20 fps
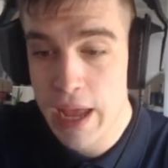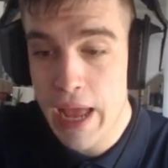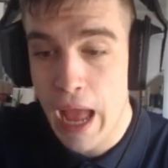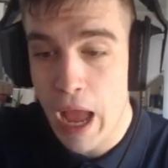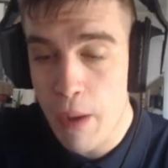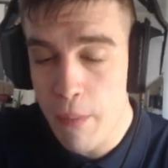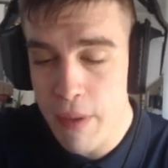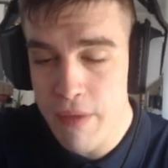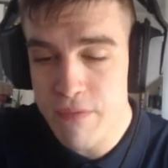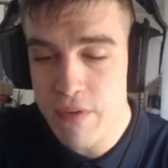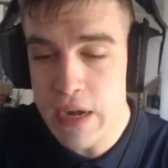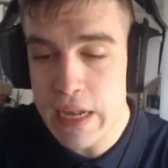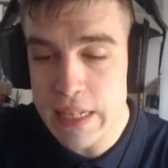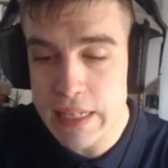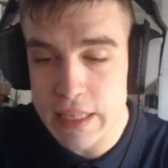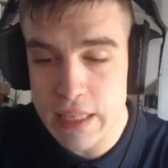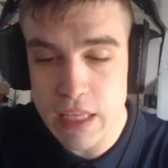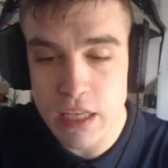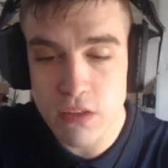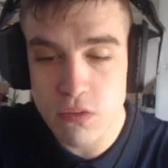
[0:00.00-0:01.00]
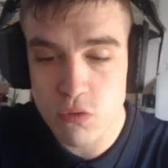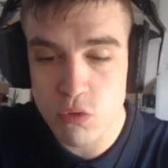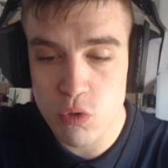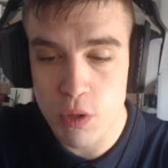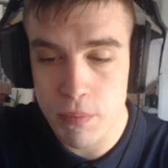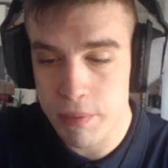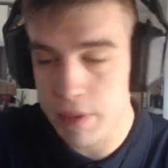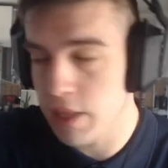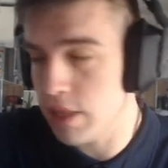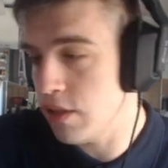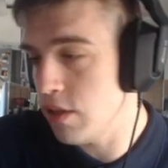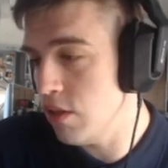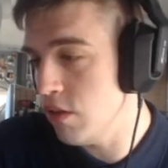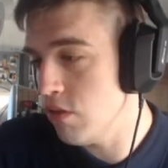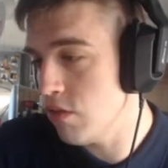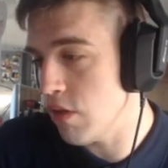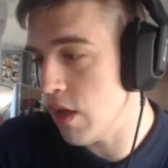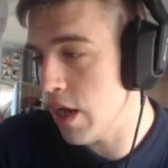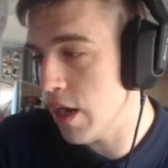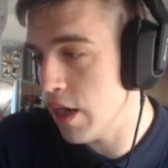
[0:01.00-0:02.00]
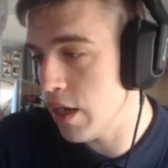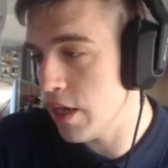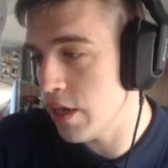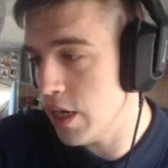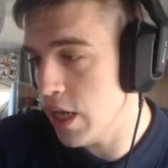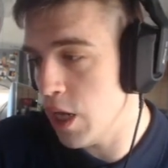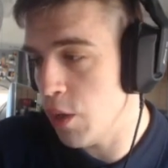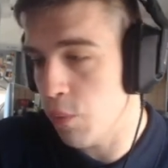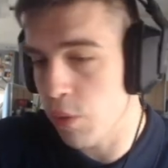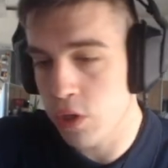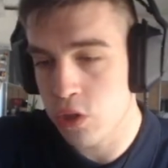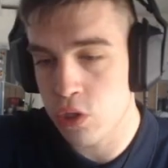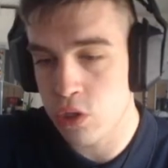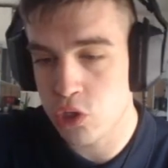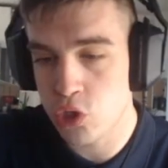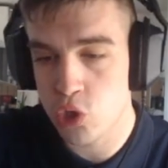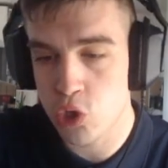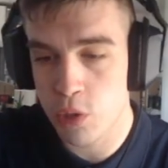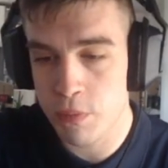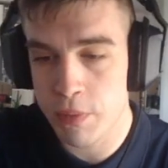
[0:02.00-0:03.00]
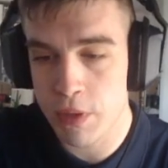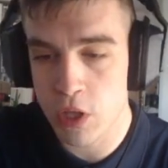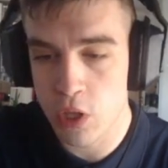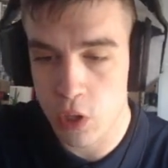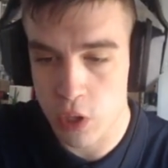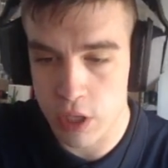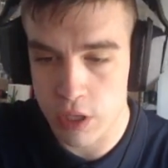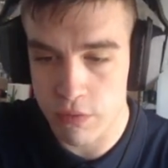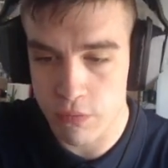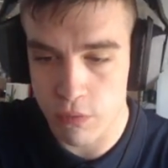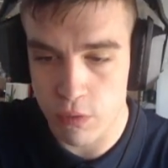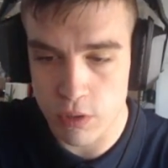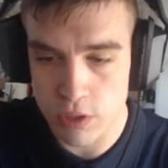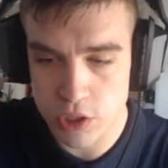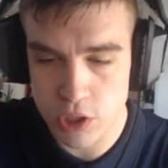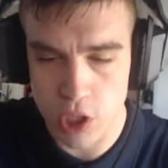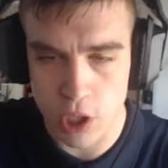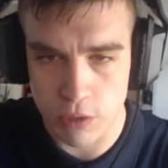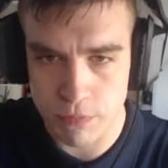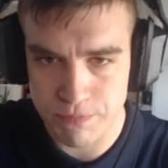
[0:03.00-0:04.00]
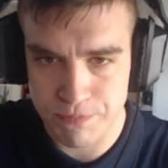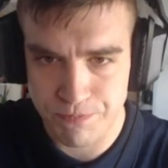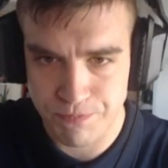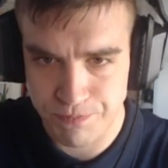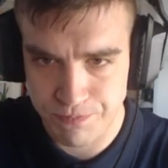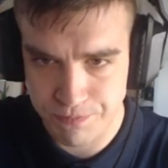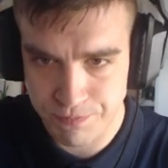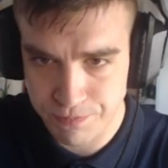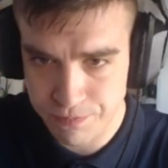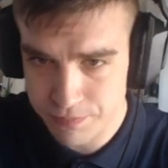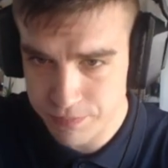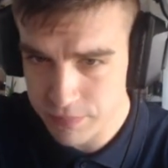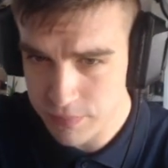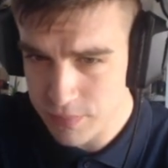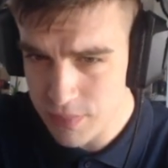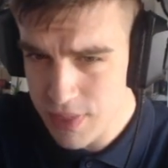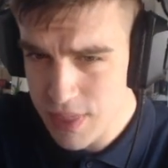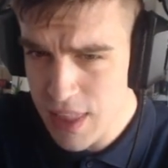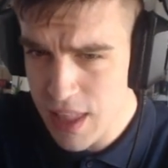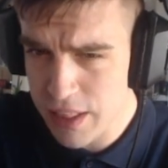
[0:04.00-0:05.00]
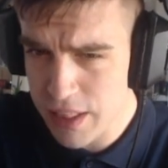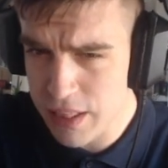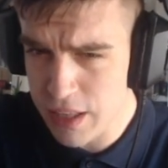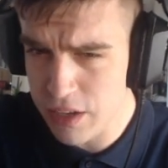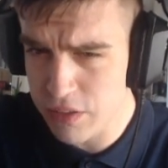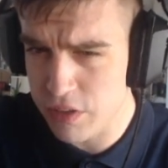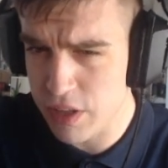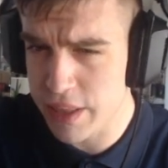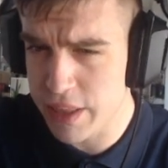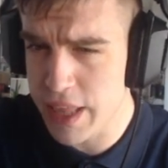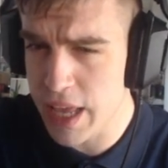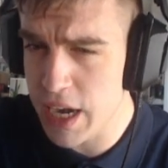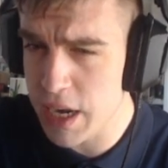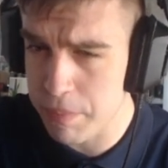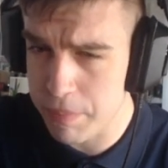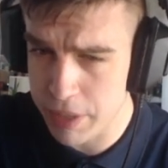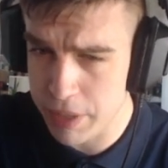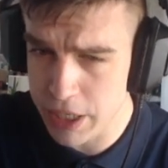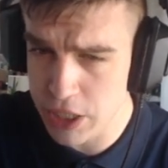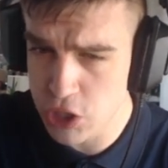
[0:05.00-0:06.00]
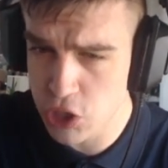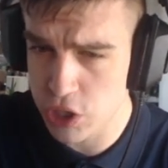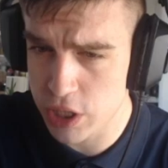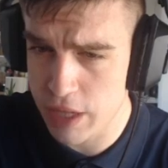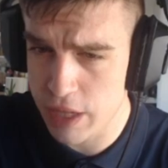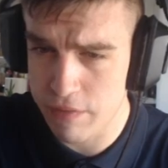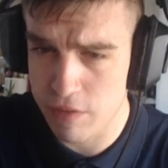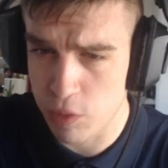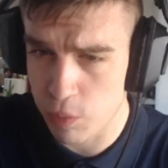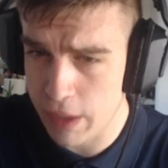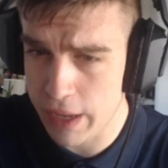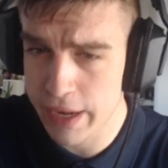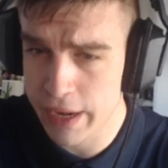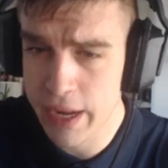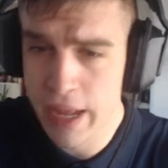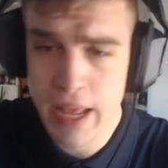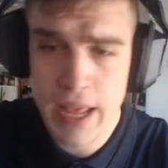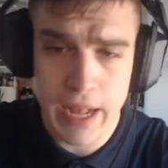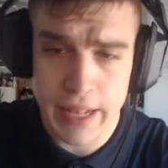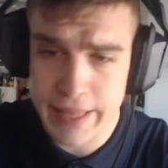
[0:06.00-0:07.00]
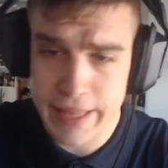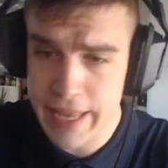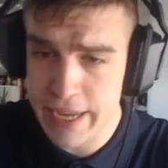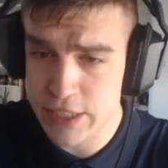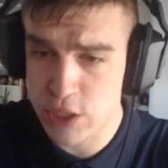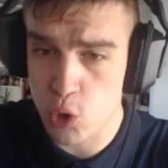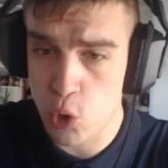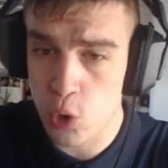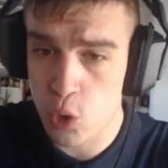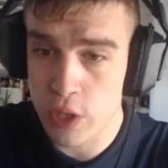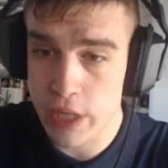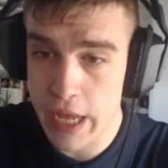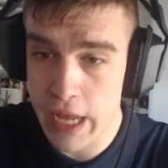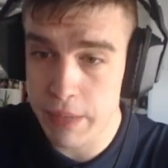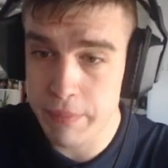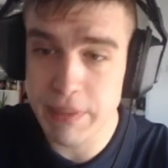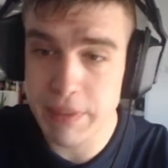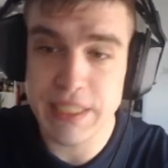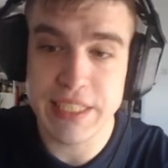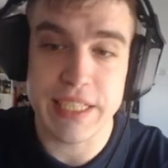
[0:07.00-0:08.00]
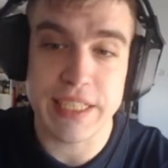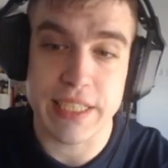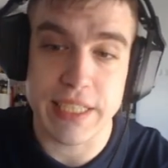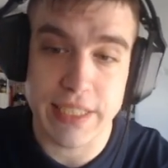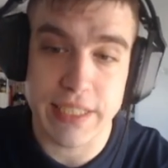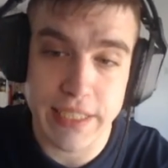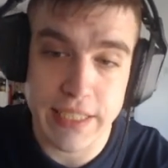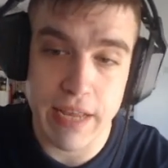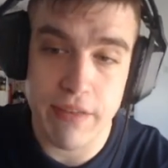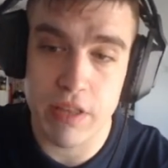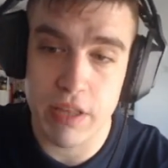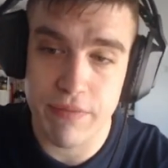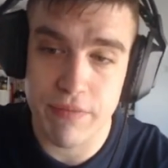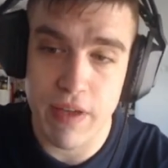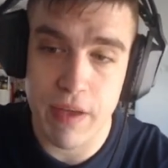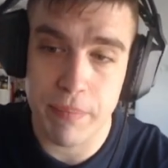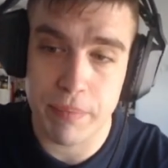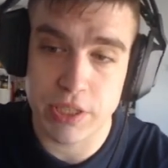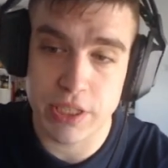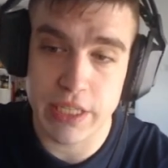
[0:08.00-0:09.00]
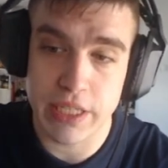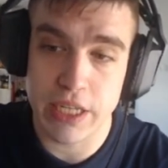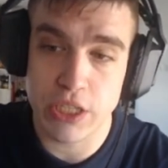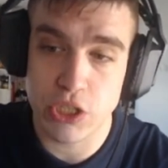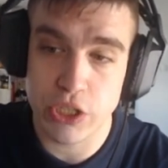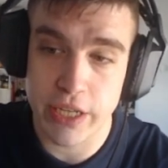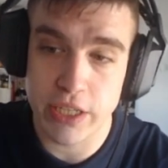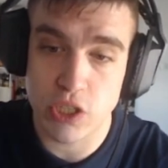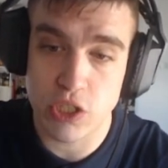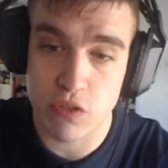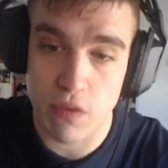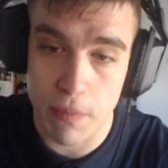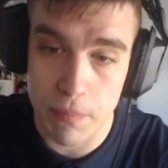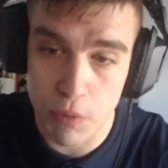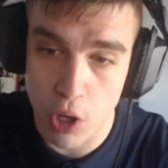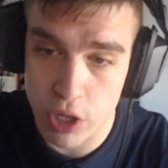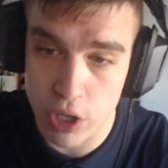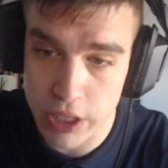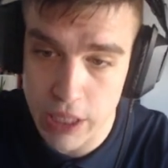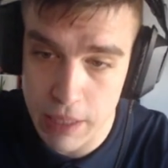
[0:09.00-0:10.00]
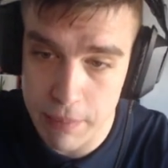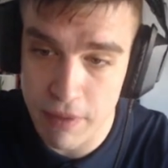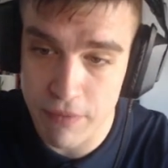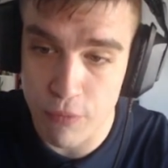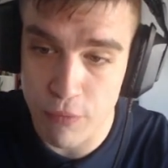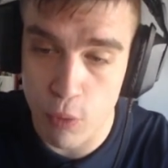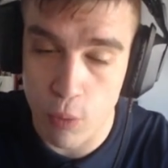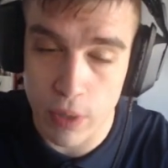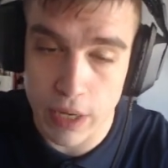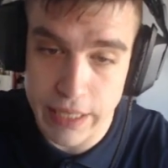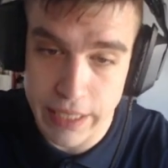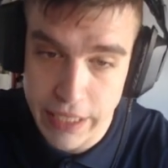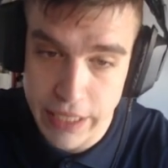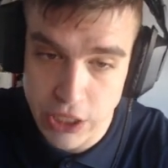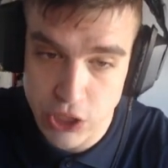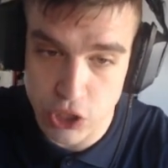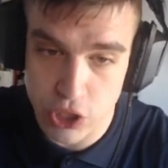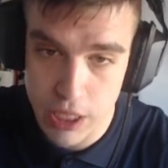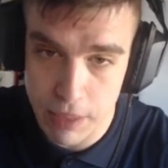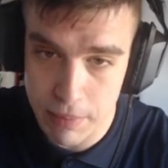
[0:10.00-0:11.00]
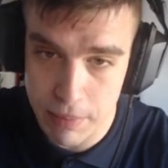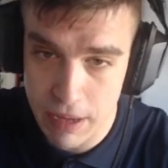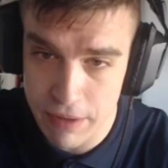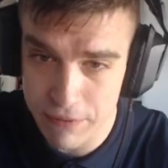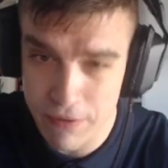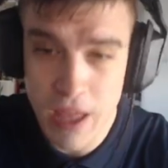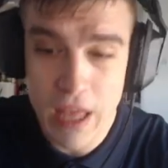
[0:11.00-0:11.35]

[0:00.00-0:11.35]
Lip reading: However, these 2 abilities are really what you should be looking for. So there is the Terra Breach, level 1, attacks all enemies. There's a 75% chance of a block debuff or a leech debuff.